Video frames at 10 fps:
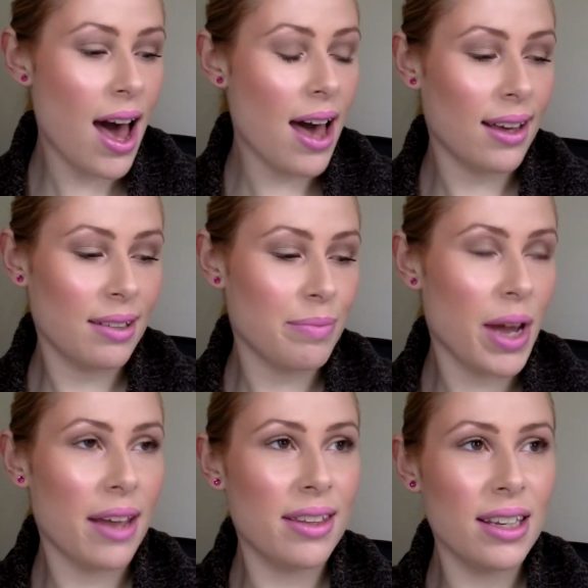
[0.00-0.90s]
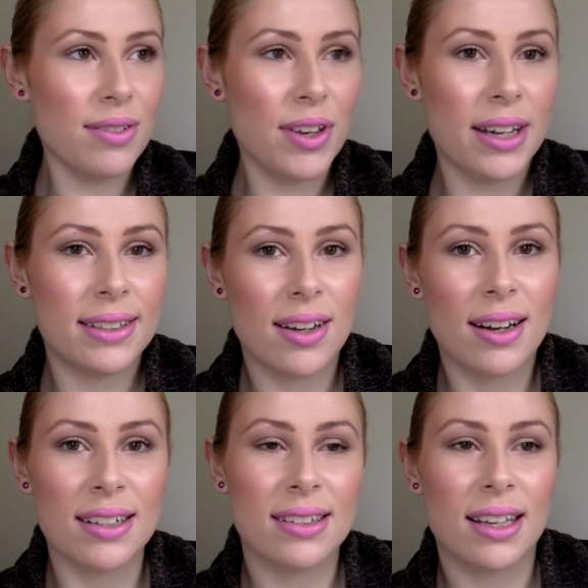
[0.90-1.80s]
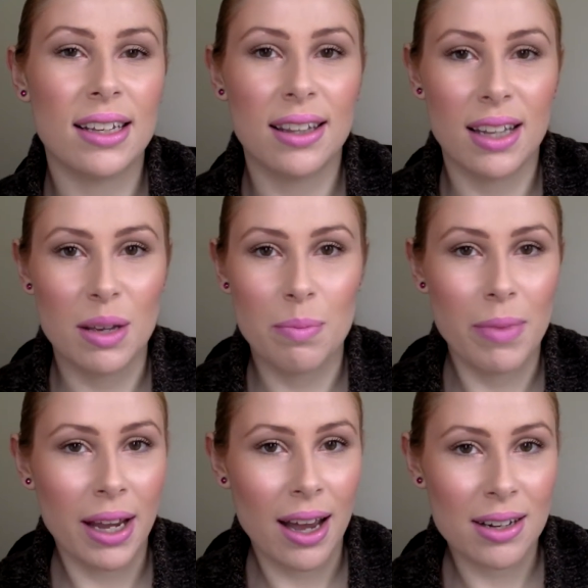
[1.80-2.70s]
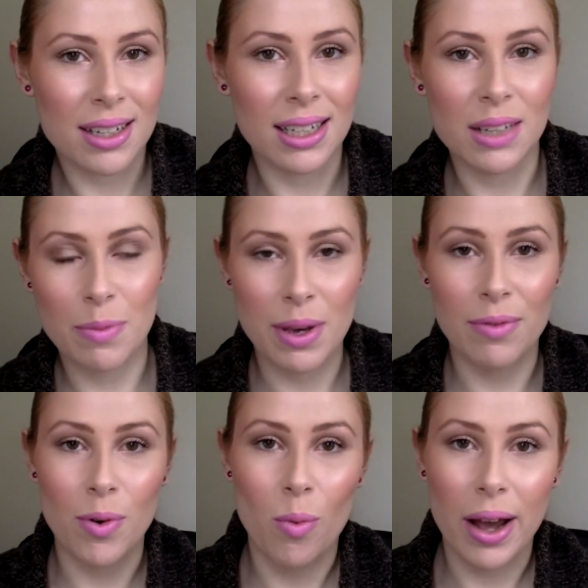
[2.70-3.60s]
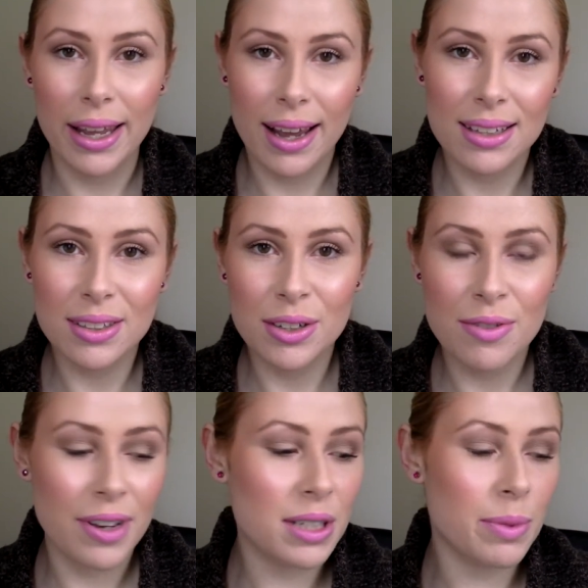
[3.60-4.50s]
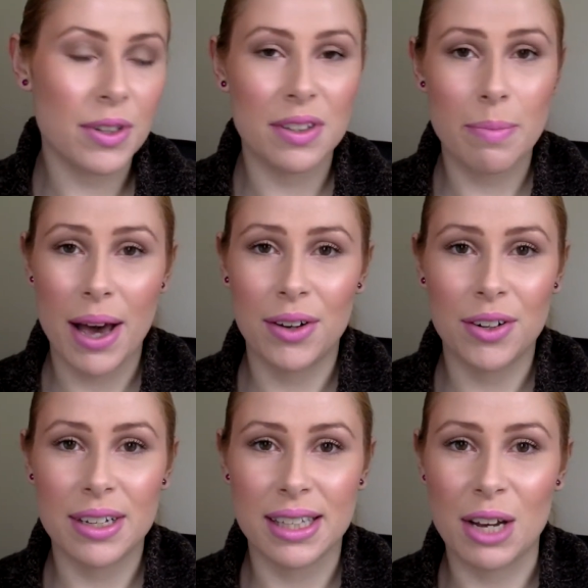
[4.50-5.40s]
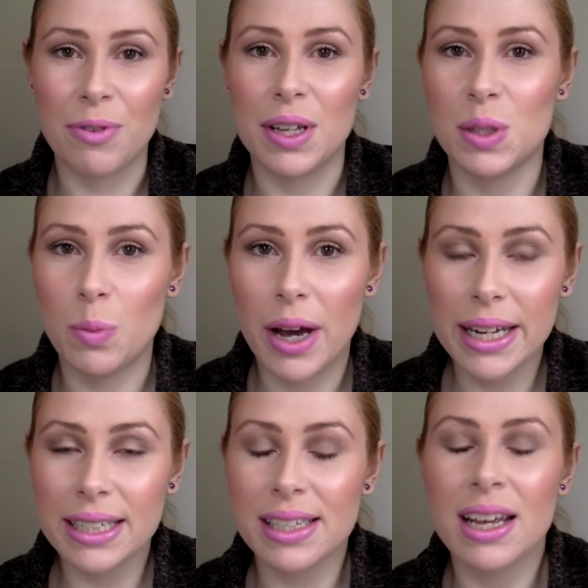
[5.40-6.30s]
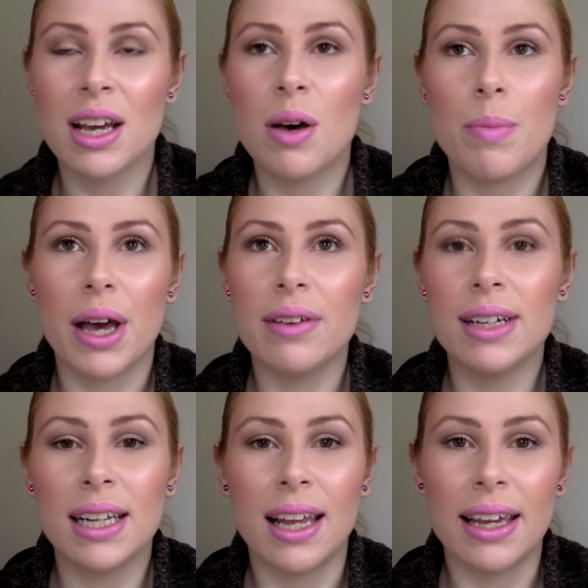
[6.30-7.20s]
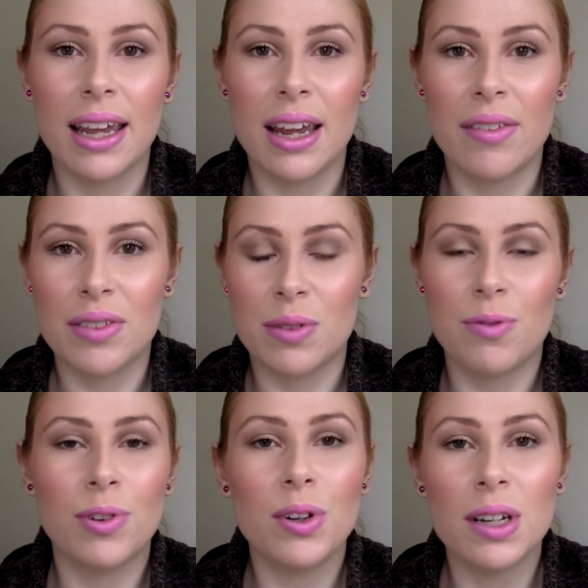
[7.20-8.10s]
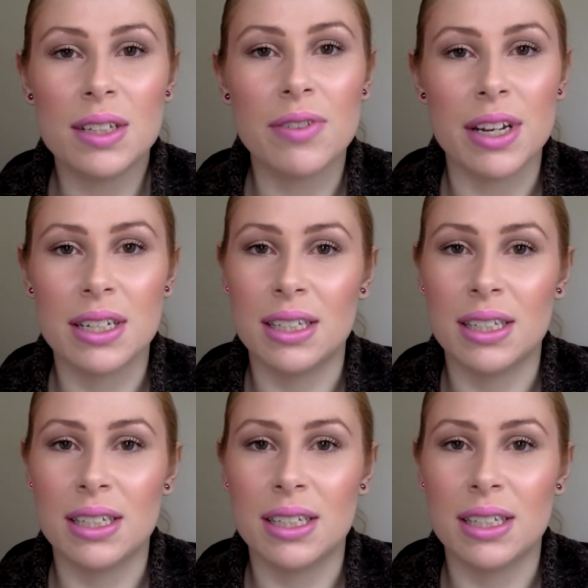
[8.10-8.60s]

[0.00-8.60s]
I think if you had darker skin it might actually leave a bit of a white cast on your face because the powder itself is white, but I really like it. It gives a flawless finish.